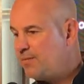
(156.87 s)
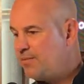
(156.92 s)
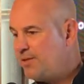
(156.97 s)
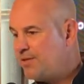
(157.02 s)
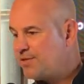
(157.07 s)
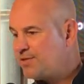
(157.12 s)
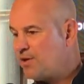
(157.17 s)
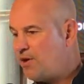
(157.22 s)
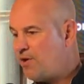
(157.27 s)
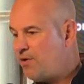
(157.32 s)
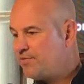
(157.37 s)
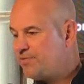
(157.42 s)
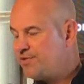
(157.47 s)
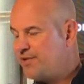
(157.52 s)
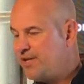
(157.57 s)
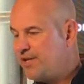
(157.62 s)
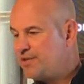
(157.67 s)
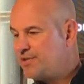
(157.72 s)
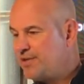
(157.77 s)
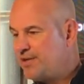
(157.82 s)
this
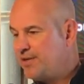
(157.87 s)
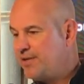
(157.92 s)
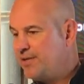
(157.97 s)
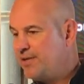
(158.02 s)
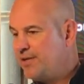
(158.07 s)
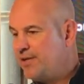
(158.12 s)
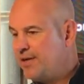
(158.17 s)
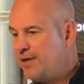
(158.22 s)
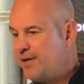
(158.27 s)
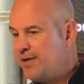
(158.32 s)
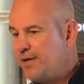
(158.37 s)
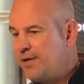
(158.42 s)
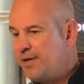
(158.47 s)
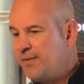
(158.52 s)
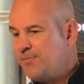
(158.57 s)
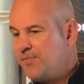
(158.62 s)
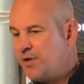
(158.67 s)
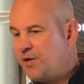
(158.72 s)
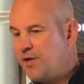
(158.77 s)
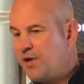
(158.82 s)
offseason, and
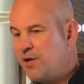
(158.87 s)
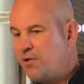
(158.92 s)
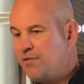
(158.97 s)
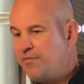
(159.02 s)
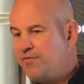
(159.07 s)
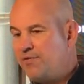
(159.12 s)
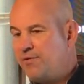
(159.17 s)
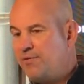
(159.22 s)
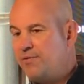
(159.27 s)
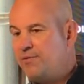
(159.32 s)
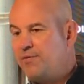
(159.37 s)
you know, if